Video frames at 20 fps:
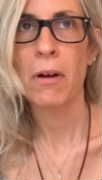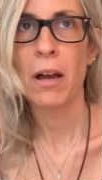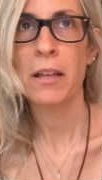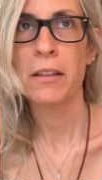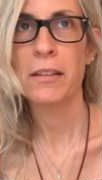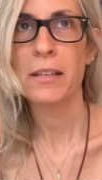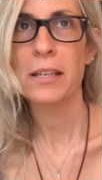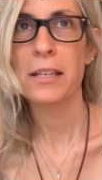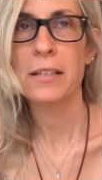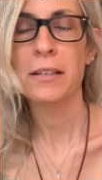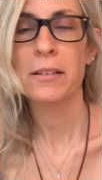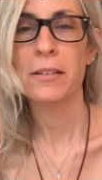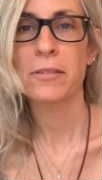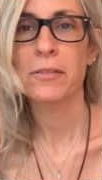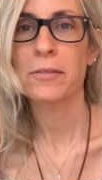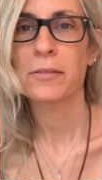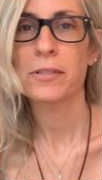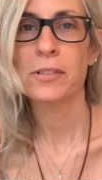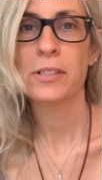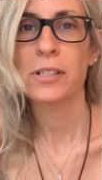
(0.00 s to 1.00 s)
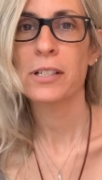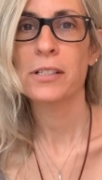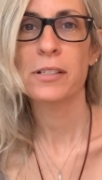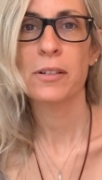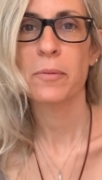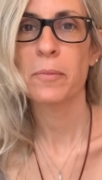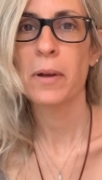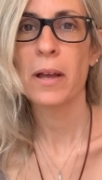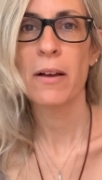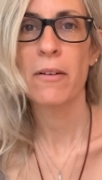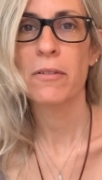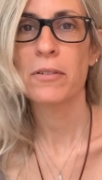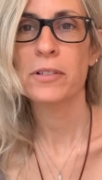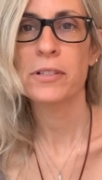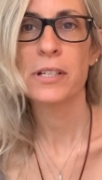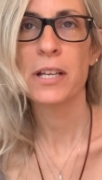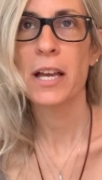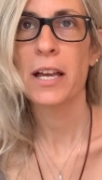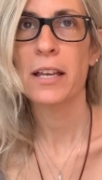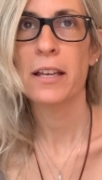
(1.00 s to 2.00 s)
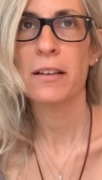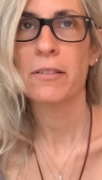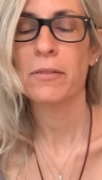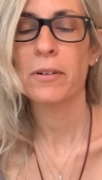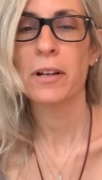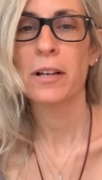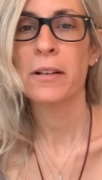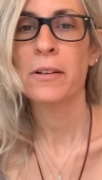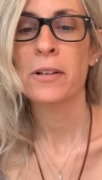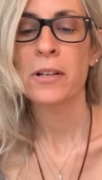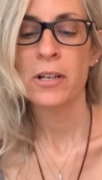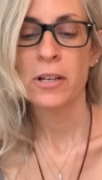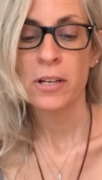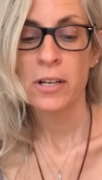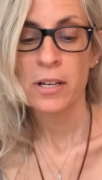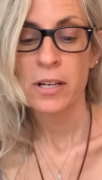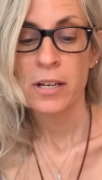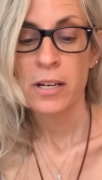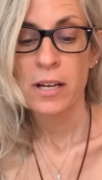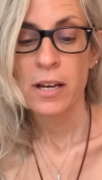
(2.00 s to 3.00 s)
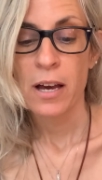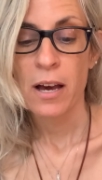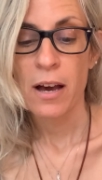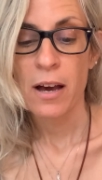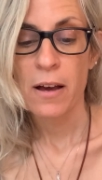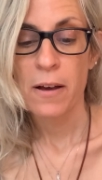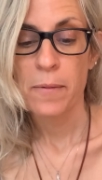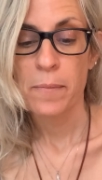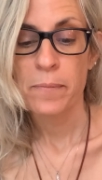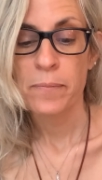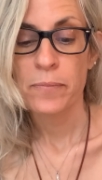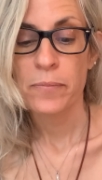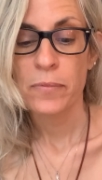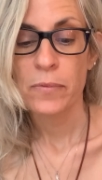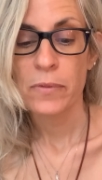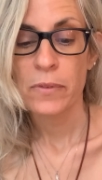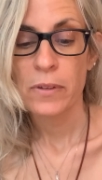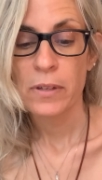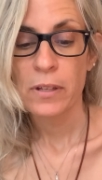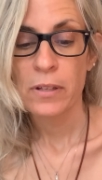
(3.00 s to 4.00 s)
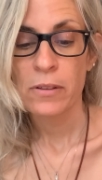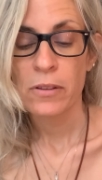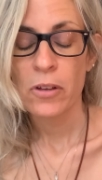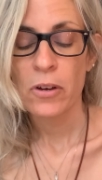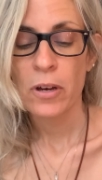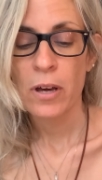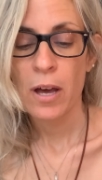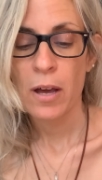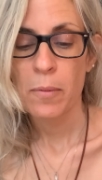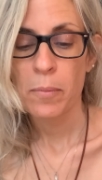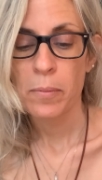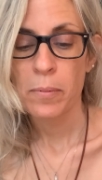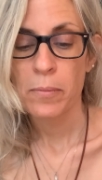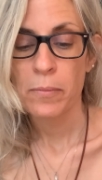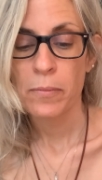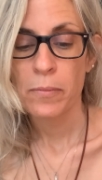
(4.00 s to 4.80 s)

I think. Sism, how are C-I-S, right? Um, look up